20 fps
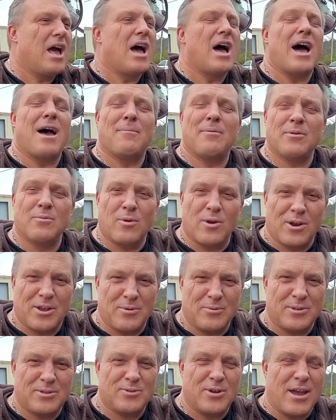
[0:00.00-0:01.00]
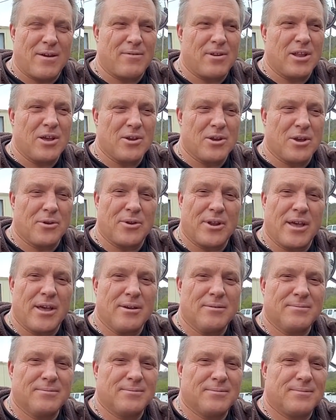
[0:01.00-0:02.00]
I've been working with Traveloco
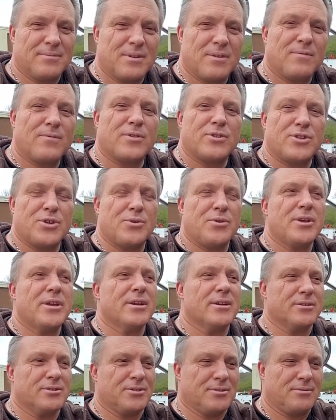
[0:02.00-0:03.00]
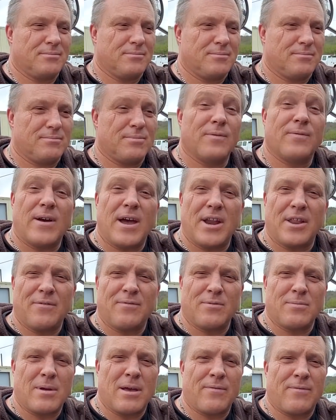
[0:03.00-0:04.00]
now for 2 years, providing
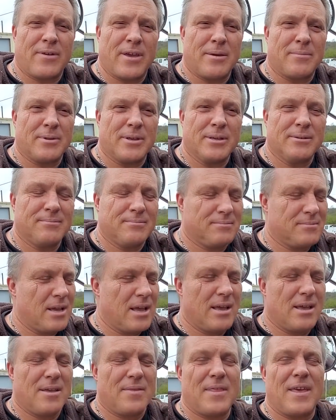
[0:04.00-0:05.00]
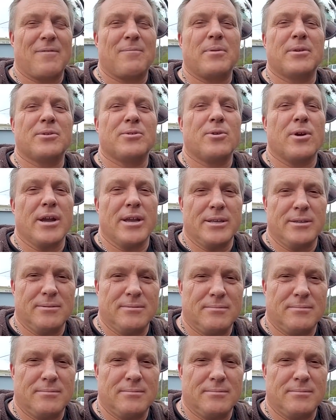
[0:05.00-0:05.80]
for my family. They've been great.